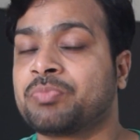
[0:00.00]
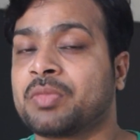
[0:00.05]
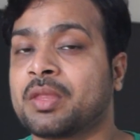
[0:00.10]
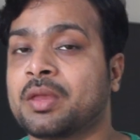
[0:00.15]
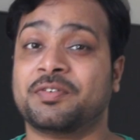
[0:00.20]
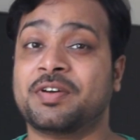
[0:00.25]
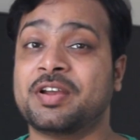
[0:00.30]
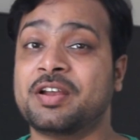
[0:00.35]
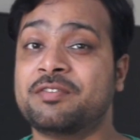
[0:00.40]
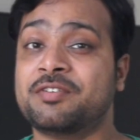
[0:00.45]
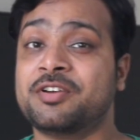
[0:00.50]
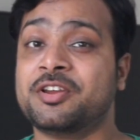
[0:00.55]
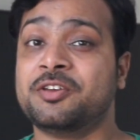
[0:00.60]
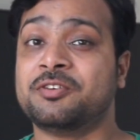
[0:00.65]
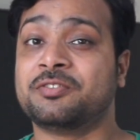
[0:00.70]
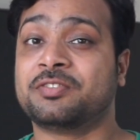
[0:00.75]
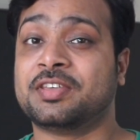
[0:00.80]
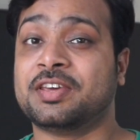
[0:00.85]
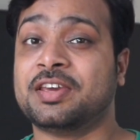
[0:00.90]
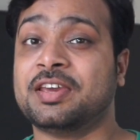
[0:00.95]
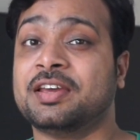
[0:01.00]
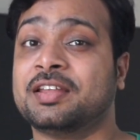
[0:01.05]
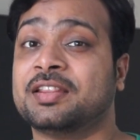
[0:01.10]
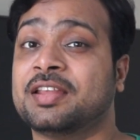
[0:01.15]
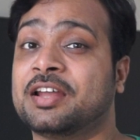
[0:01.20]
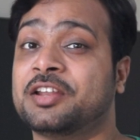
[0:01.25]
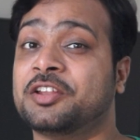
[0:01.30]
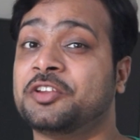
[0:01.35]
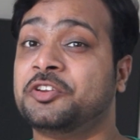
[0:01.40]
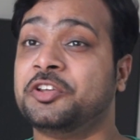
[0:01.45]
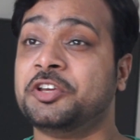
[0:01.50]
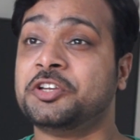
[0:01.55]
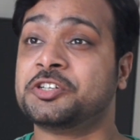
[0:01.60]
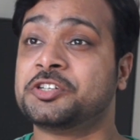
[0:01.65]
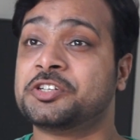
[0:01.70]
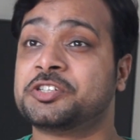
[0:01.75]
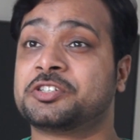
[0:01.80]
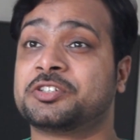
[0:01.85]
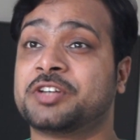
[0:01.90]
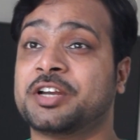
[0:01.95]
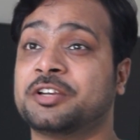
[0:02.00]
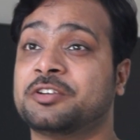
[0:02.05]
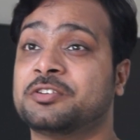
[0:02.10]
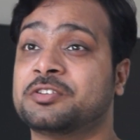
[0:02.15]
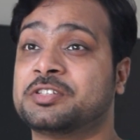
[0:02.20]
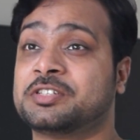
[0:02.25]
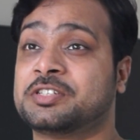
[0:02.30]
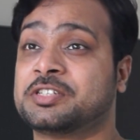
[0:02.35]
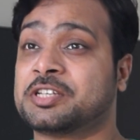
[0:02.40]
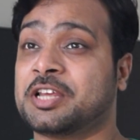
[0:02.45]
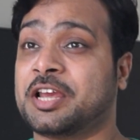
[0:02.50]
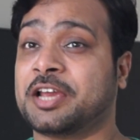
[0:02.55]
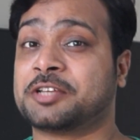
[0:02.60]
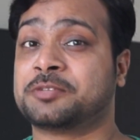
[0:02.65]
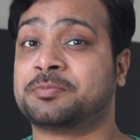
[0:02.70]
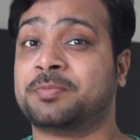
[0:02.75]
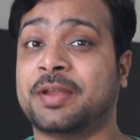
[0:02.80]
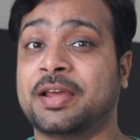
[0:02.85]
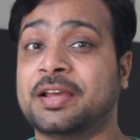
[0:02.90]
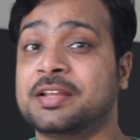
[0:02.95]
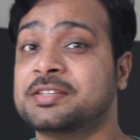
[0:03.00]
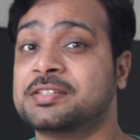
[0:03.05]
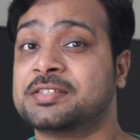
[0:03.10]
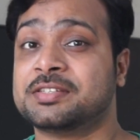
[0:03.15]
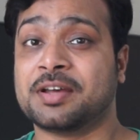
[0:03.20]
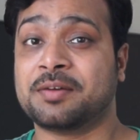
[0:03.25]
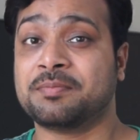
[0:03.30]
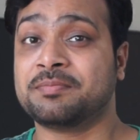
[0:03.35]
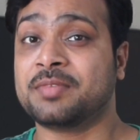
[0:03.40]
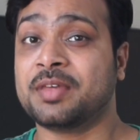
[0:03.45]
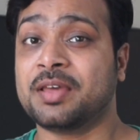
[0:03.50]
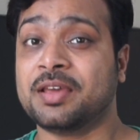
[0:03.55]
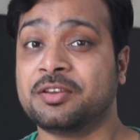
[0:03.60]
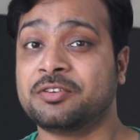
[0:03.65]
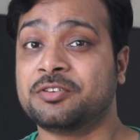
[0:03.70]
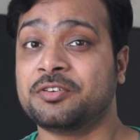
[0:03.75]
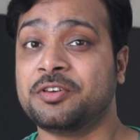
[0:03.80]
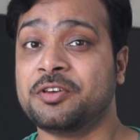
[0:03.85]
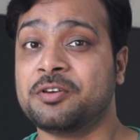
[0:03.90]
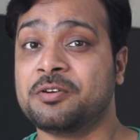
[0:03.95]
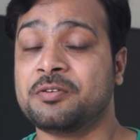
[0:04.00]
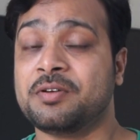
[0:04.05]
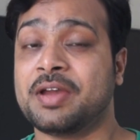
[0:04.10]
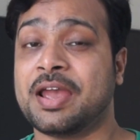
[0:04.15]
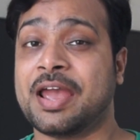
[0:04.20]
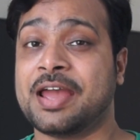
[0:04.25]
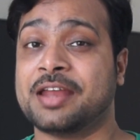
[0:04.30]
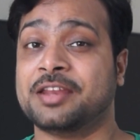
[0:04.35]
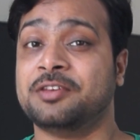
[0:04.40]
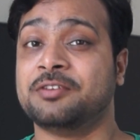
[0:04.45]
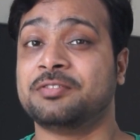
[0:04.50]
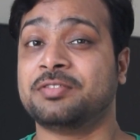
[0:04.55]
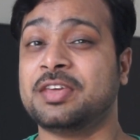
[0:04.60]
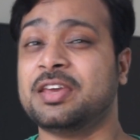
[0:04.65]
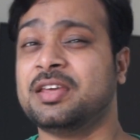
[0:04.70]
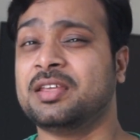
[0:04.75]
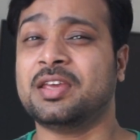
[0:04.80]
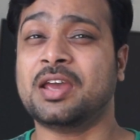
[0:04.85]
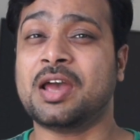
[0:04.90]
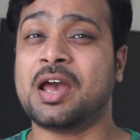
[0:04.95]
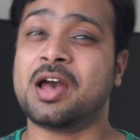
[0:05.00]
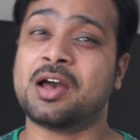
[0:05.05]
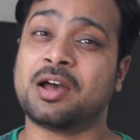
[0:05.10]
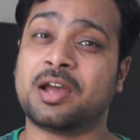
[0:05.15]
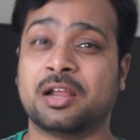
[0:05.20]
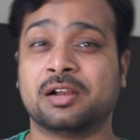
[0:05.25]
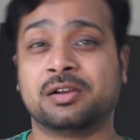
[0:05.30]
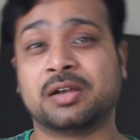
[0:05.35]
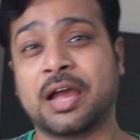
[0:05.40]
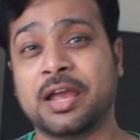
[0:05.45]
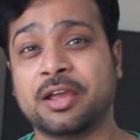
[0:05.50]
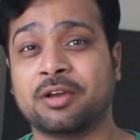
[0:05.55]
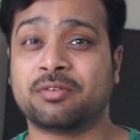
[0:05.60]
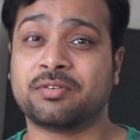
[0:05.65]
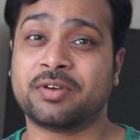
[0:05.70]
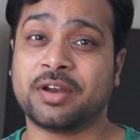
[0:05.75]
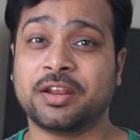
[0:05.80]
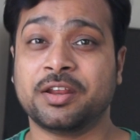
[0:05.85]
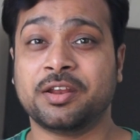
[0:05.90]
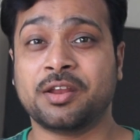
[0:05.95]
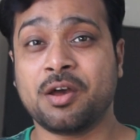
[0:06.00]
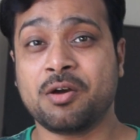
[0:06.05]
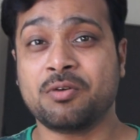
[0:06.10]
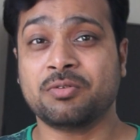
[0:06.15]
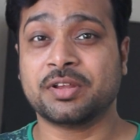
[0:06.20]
Whenever you think that the teacher is trying to explain something to you and you think, yeah, I already know